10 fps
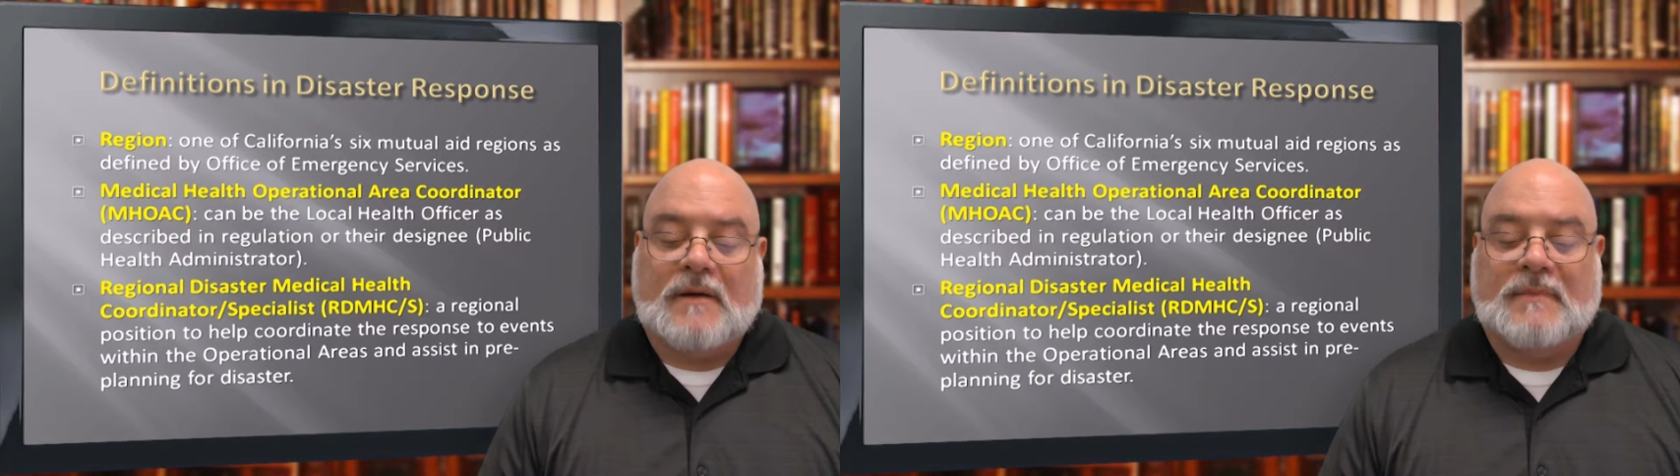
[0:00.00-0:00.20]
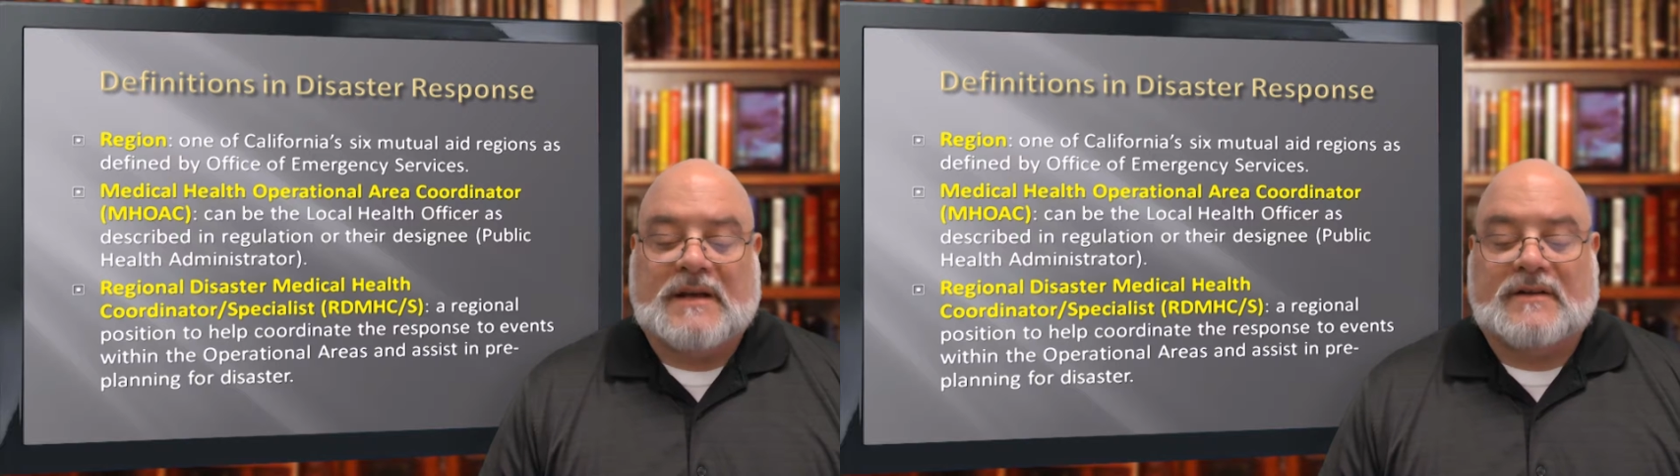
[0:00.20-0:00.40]

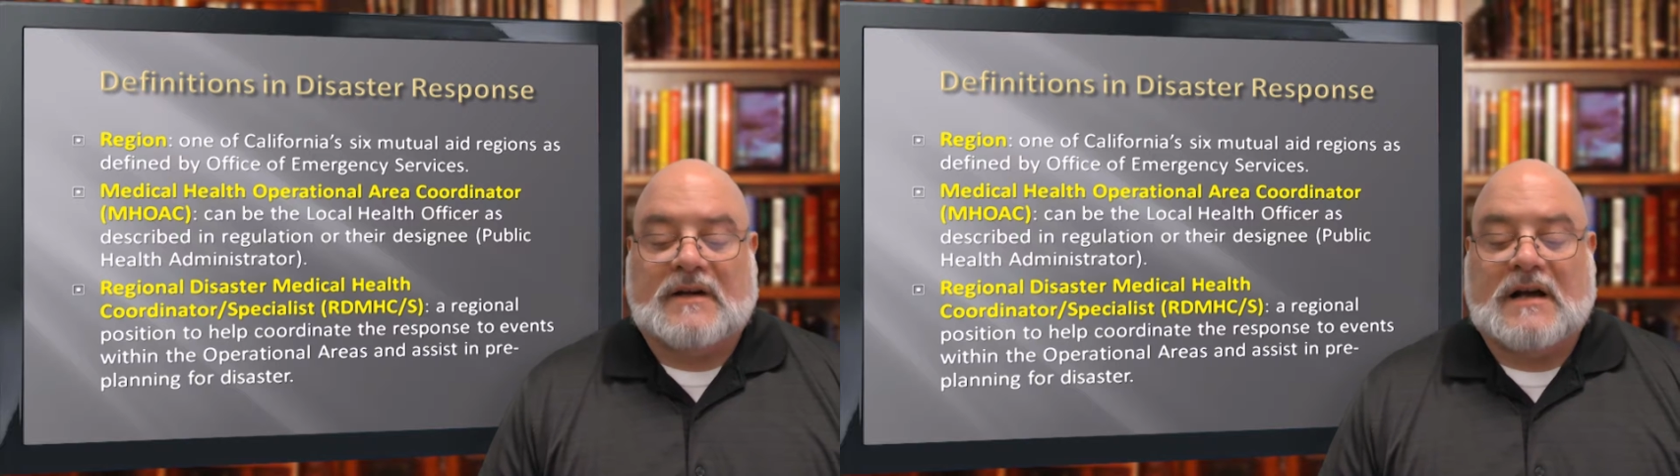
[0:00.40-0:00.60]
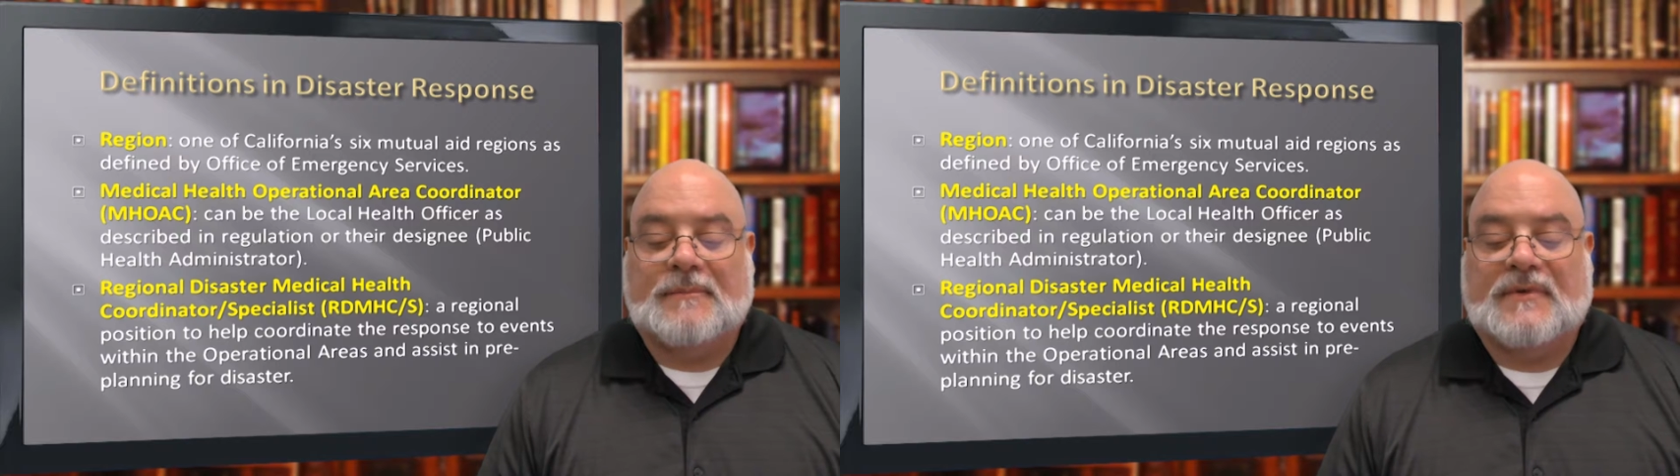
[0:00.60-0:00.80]
Many
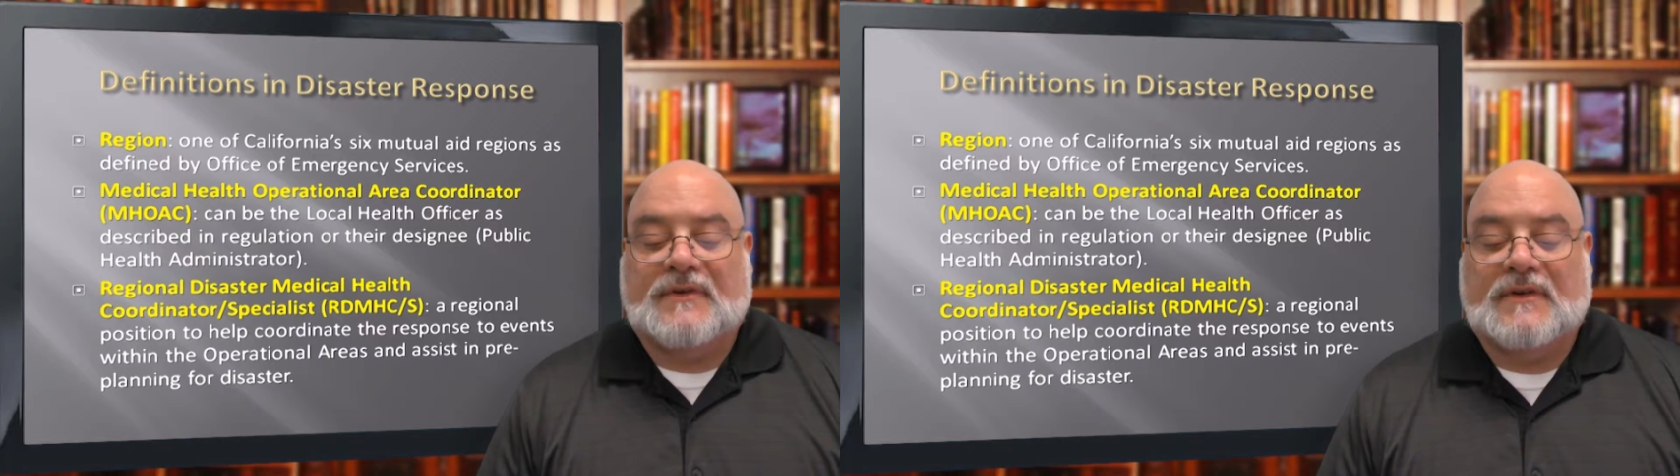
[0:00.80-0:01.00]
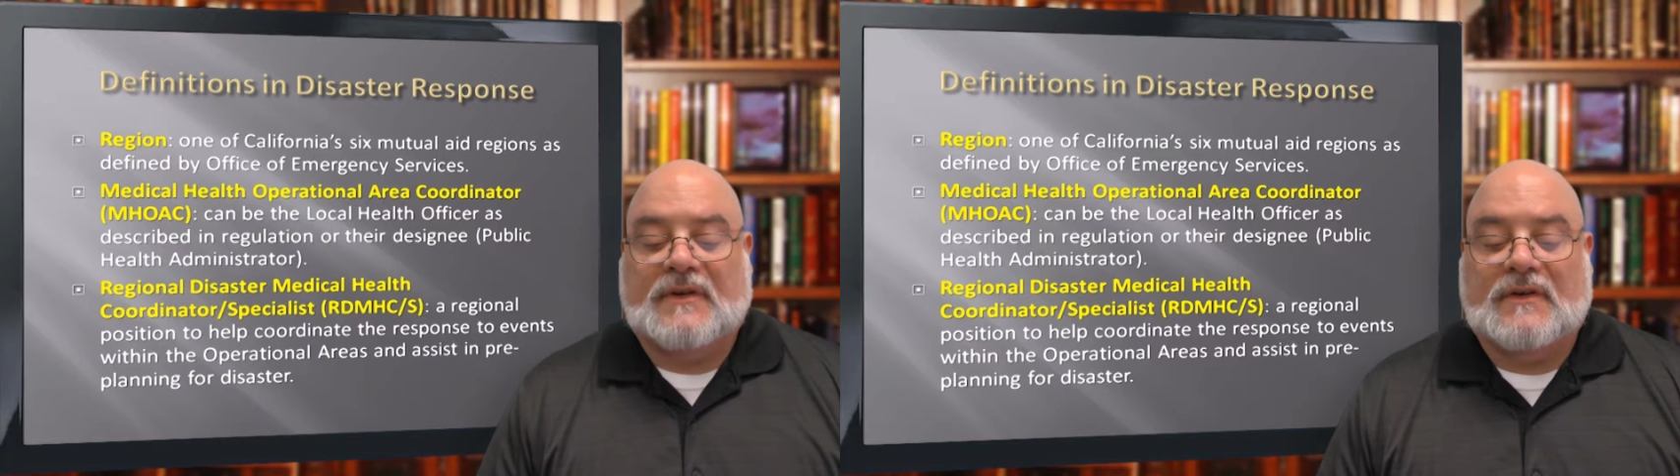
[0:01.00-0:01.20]
times
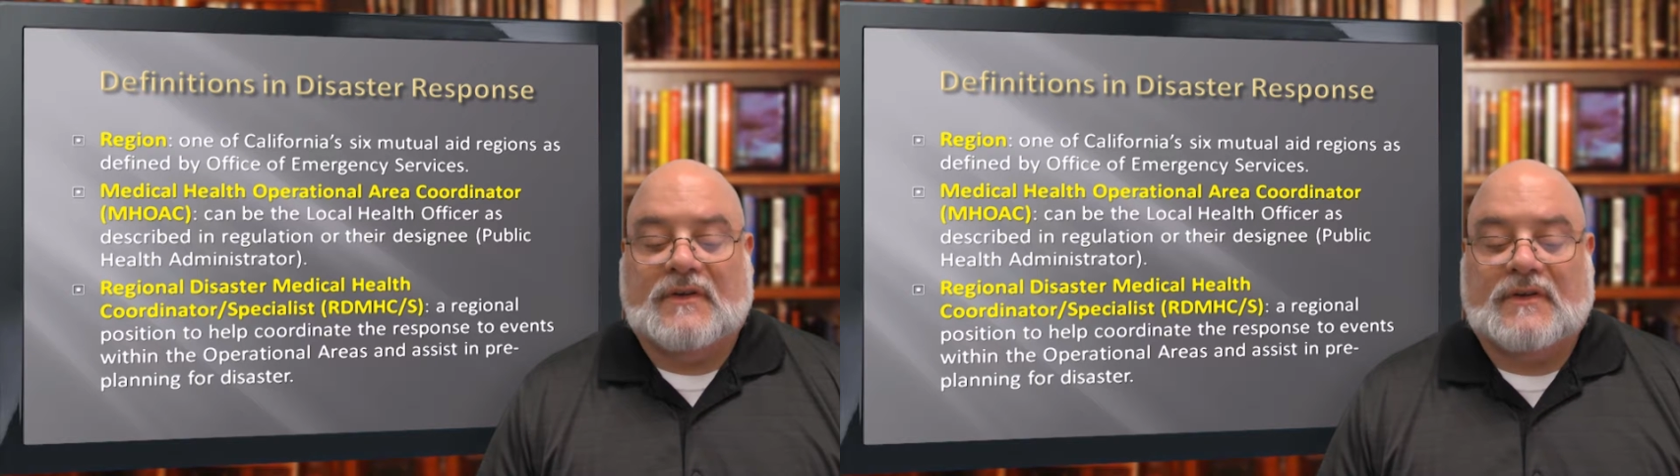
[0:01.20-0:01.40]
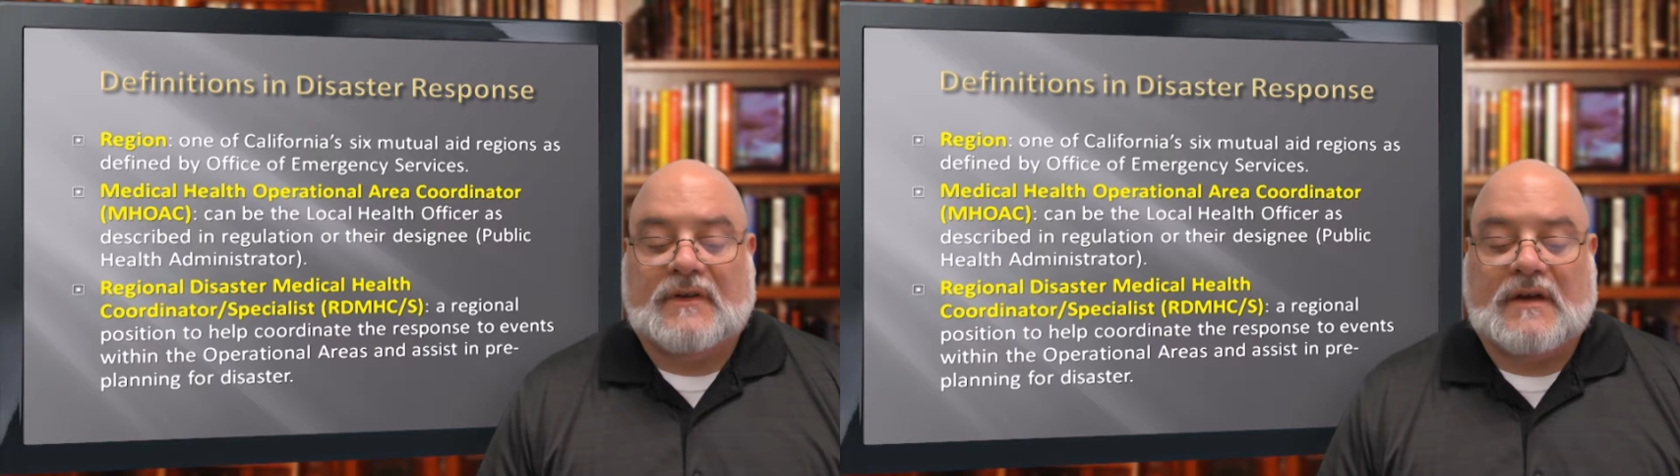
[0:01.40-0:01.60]
this
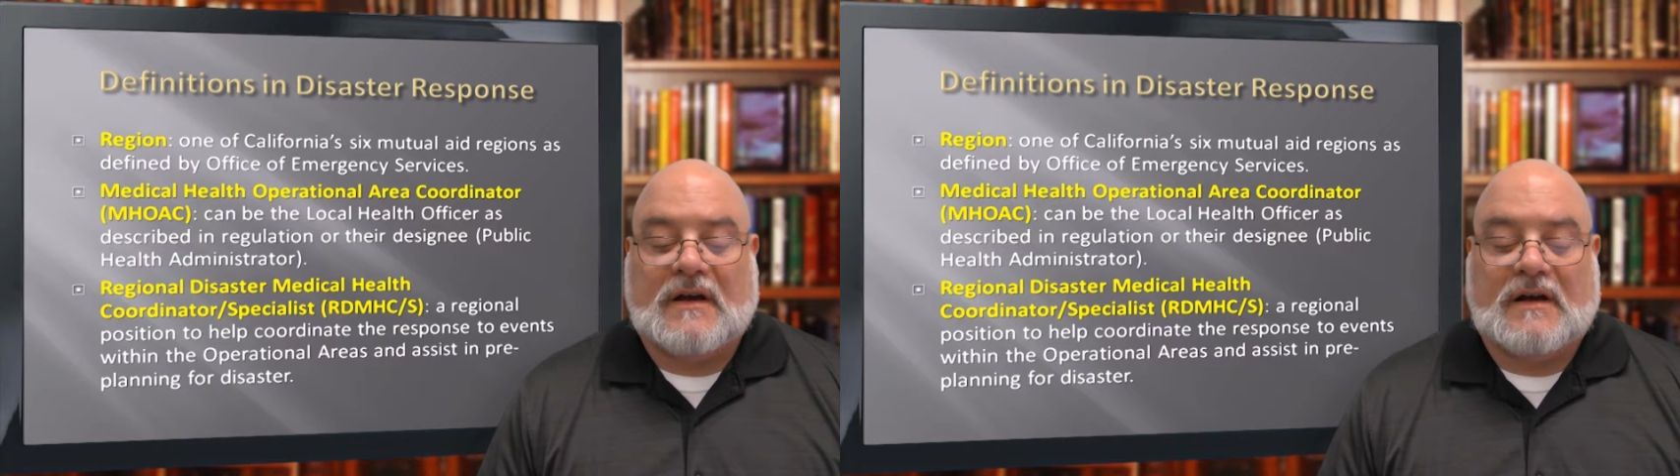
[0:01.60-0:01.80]
is